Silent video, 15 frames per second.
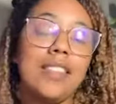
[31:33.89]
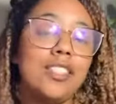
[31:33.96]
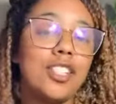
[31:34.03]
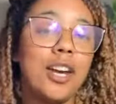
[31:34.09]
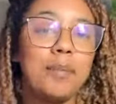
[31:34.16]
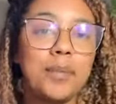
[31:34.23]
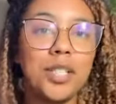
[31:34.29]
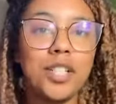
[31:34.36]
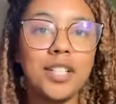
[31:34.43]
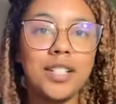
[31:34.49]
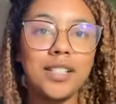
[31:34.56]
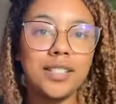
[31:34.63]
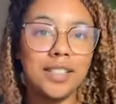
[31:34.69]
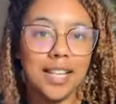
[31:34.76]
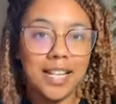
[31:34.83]
The
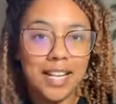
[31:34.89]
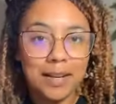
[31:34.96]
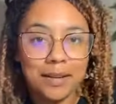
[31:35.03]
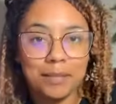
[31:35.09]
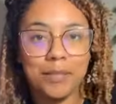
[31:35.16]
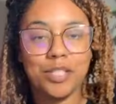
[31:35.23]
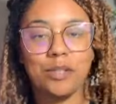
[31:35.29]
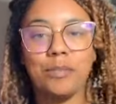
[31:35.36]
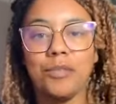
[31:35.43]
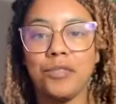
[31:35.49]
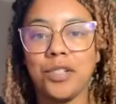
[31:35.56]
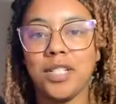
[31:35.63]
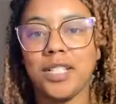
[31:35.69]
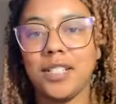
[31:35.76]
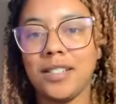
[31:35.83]
chapter, like I mentioned
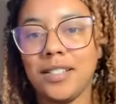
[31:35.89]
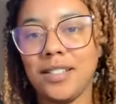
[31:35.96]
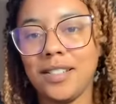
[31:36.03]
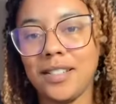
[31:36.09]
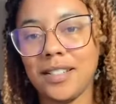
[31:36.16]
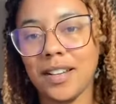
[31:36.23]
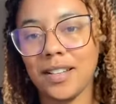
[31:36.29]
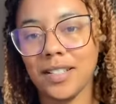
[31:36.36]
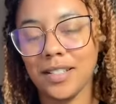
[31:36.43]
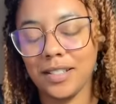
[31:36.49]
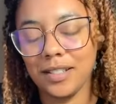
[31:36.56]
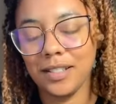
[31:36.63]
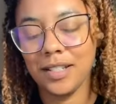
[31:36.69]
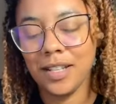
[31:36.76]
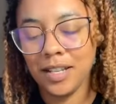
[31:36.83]
before, does
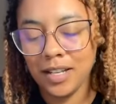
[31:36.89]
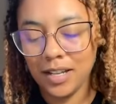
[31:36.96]
discuss